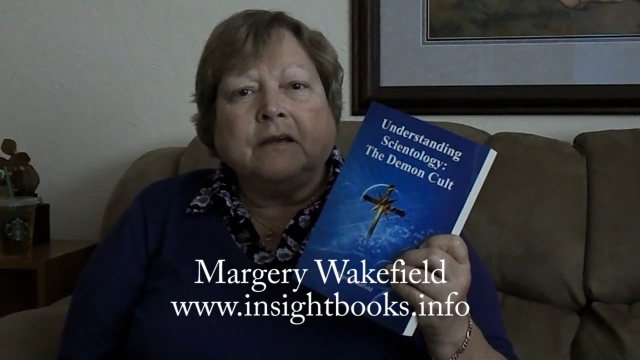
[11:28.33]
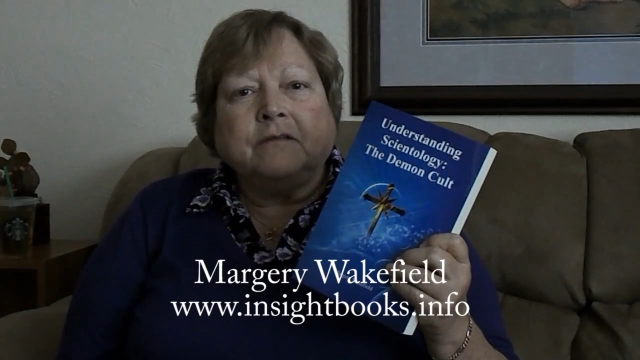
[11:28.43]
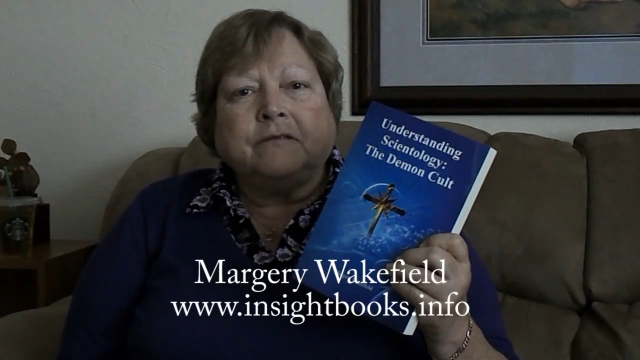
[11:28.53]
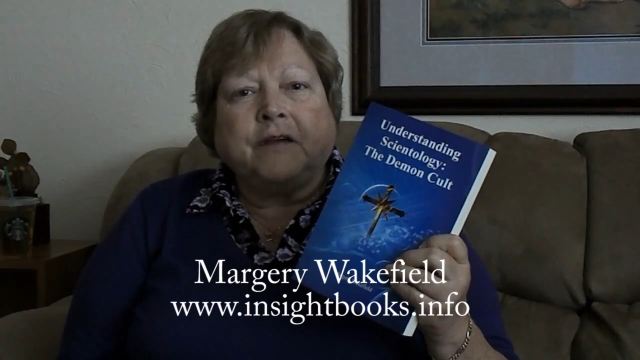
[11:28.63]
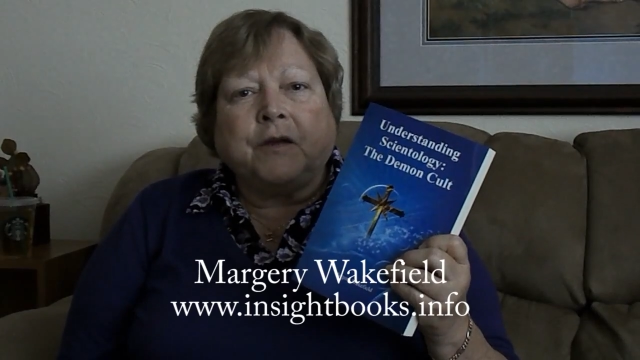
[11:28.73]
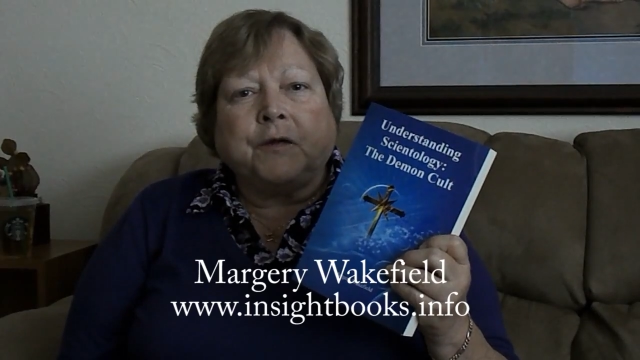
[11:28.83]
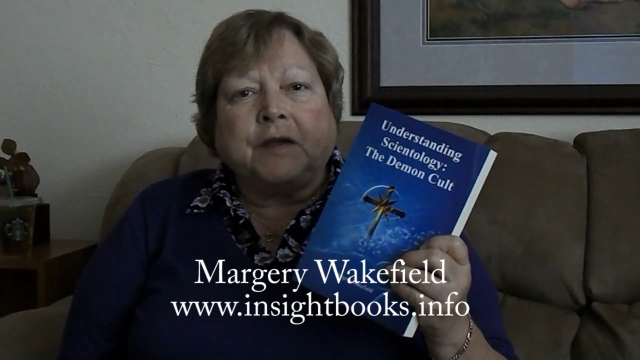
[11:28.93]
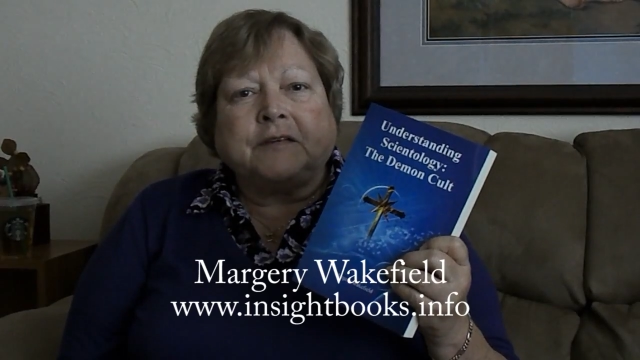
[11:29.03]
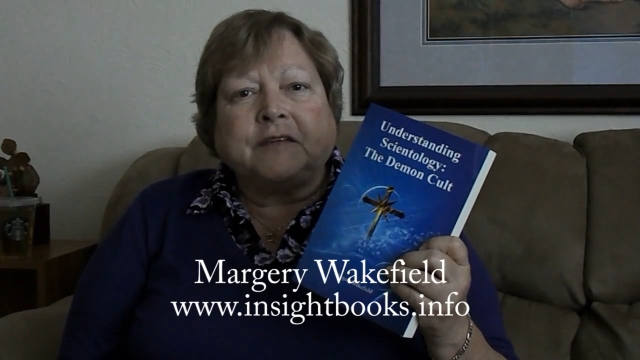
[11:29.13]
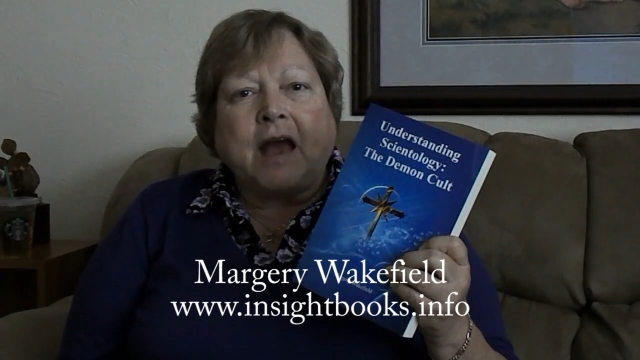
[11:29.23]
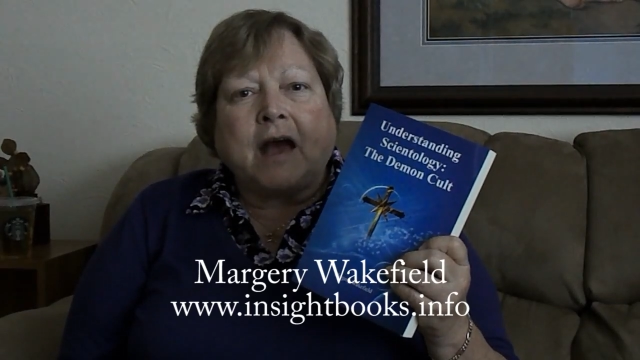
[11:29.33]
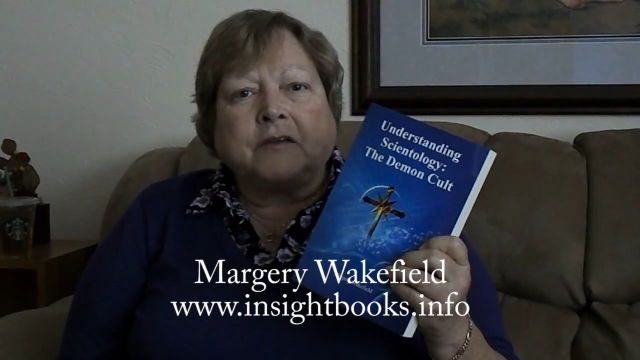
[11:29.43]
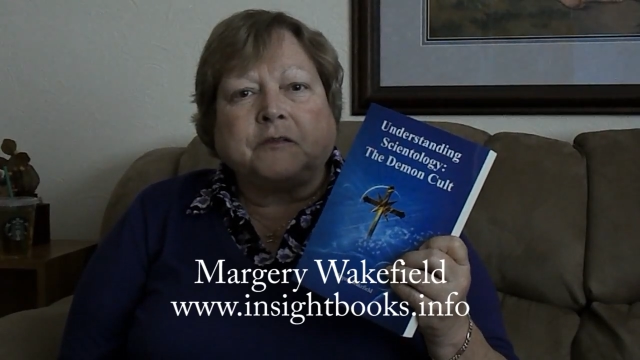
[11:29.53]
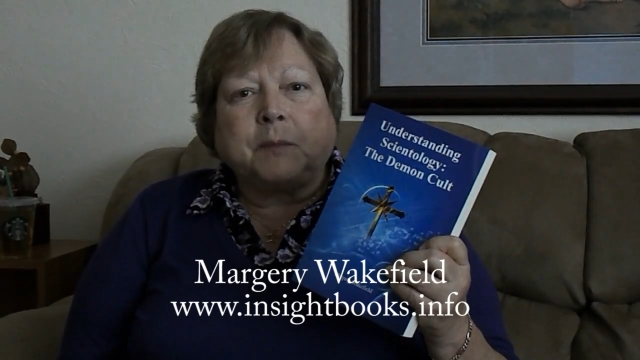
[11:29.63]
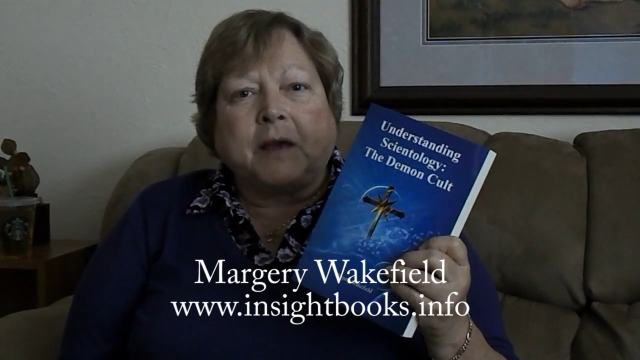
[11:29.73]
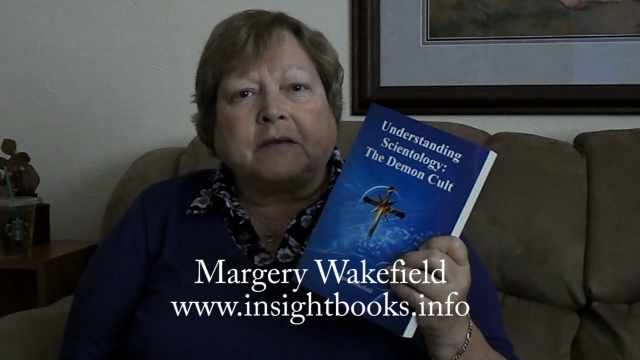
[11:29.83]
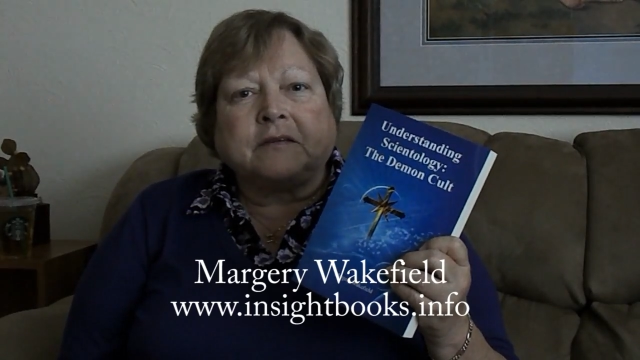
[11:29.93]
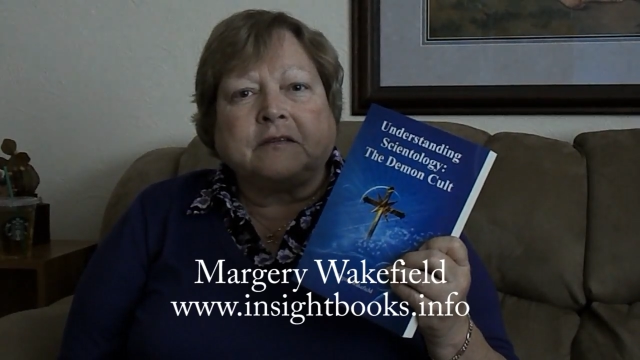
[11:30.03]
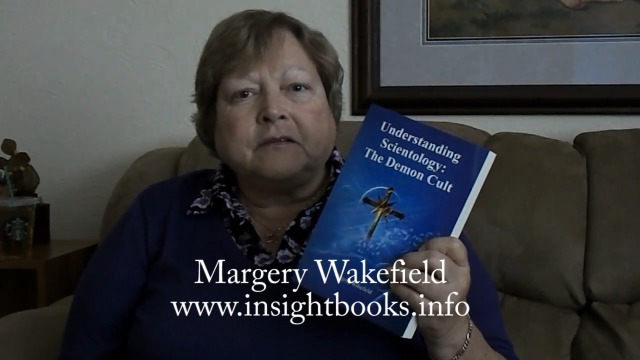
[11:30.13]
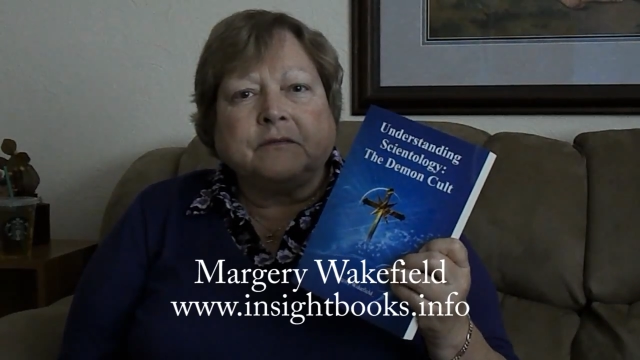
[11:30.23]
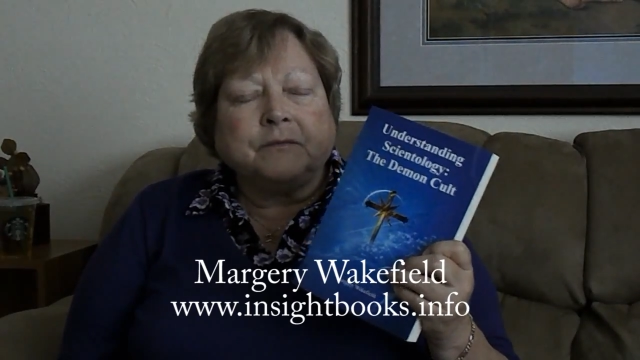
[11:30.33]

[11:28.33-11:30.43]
various aspects.